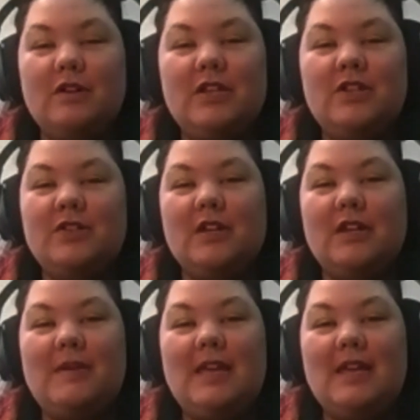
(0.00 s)
issues are going
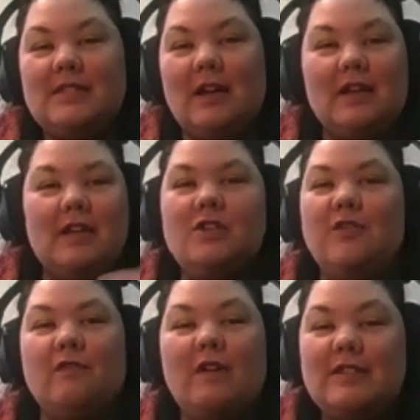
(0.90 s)
to be. It's not going to do
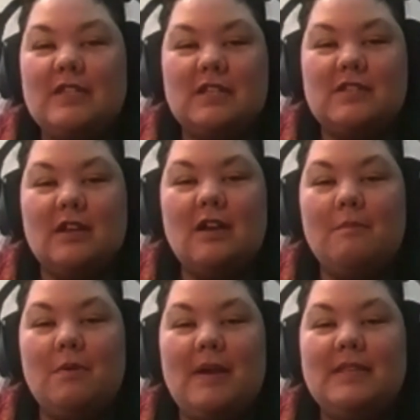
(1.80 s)
forensics on a
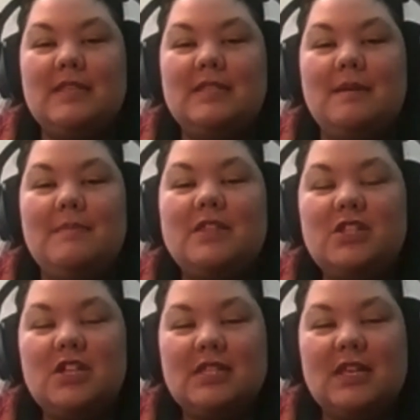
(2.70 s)
compromised system. It's
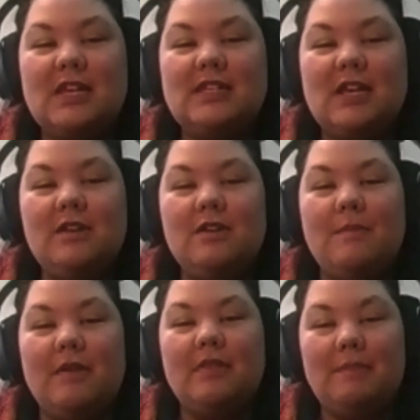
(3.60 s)
just going to tell you
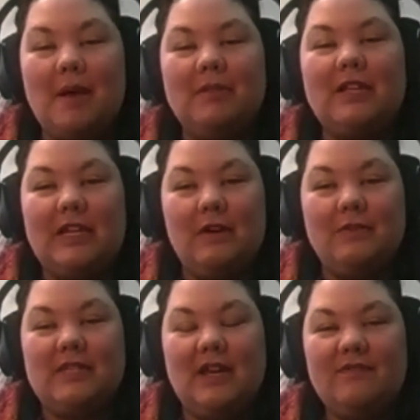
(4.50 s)
about the publicly
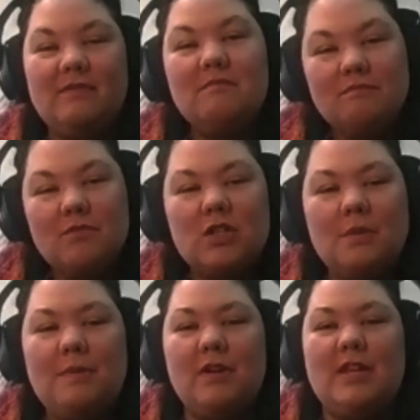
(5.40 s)
known stuff.
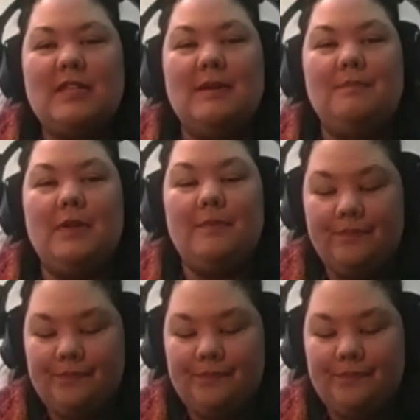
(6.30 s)
Should be pretty simple.